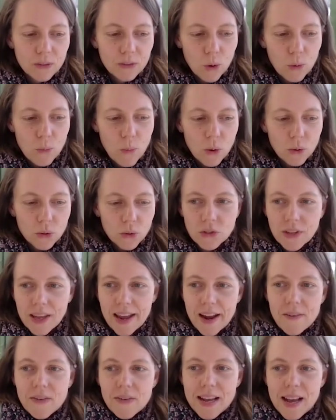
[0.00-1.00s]
in almost
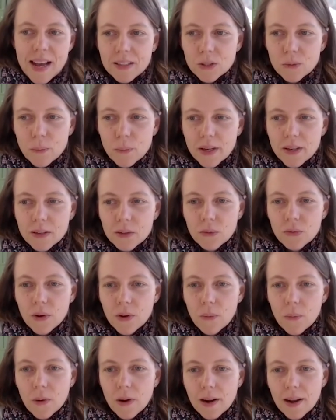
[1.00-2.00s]
every aspect of
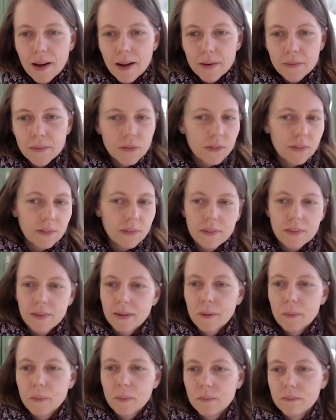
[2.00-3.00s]
our lives.
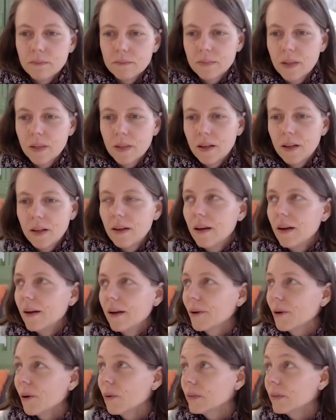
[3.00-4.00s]
Um,
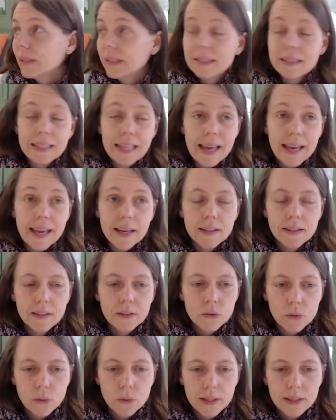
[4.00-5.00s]
don't know, detect
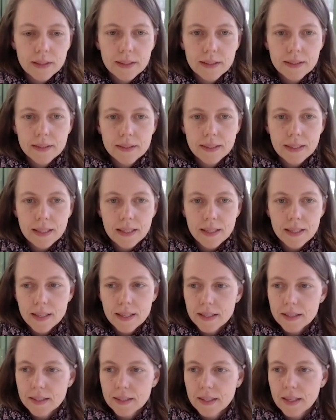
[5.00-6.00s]
and treat
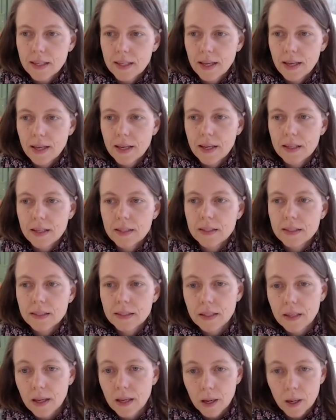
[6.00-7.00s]
diseases,
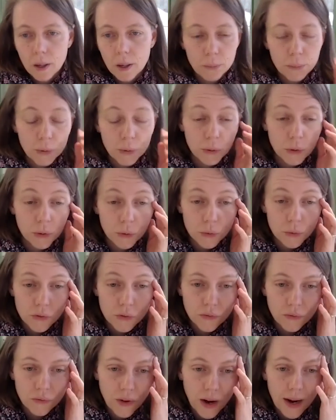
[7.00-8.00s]
um, produce
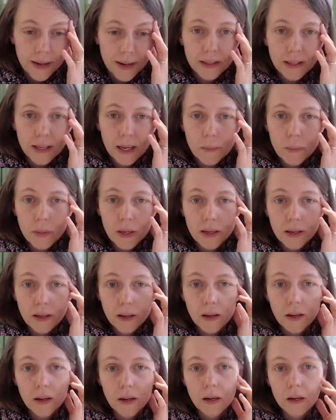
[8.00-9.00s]
fine
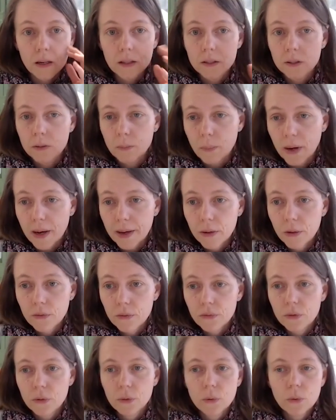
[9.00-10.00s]
chemicals,
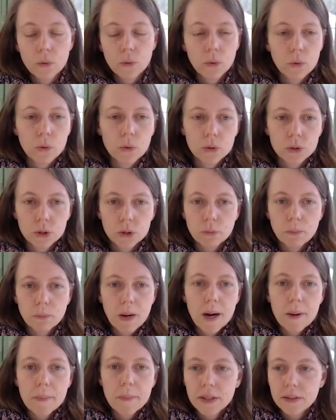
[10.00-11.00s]
biofuels,
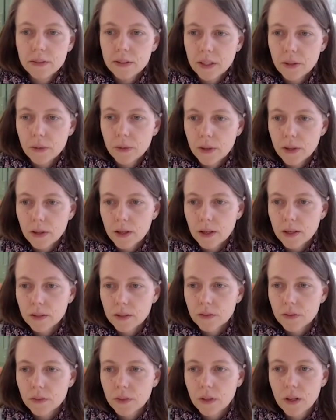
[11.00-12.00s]
smart
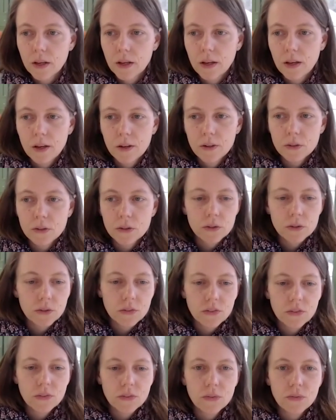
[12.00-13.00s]
materials, just
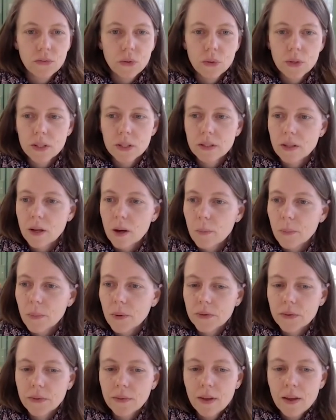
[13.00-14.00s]
a few
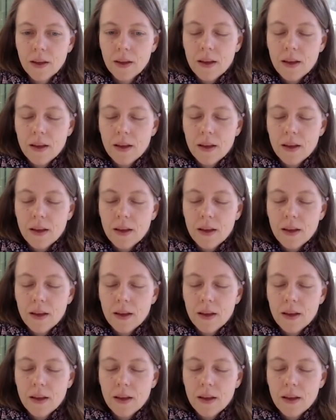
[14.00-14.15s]
examples.